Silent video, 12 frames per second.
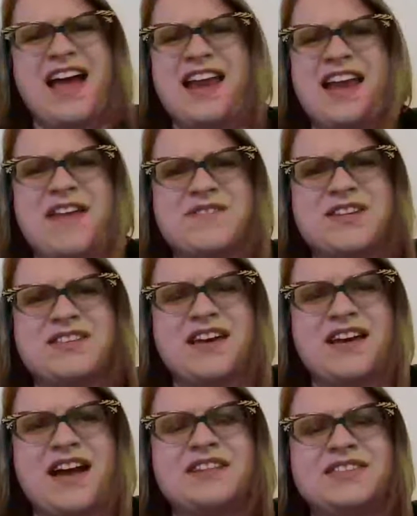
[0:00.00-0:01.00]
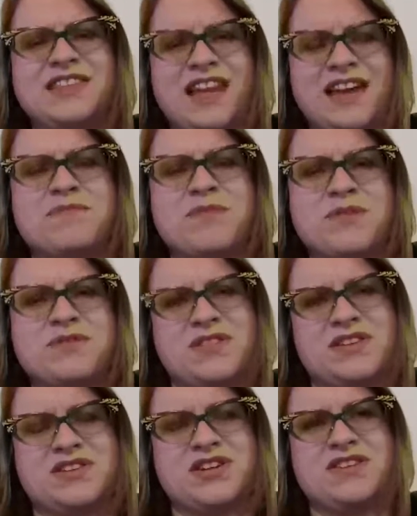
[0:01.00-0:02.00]
I have to say I like most of
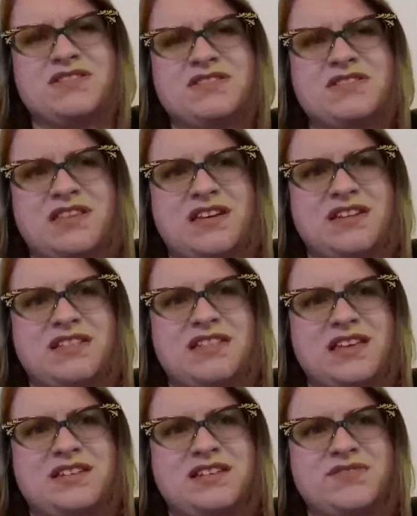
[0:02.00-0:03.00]
the changes that they did for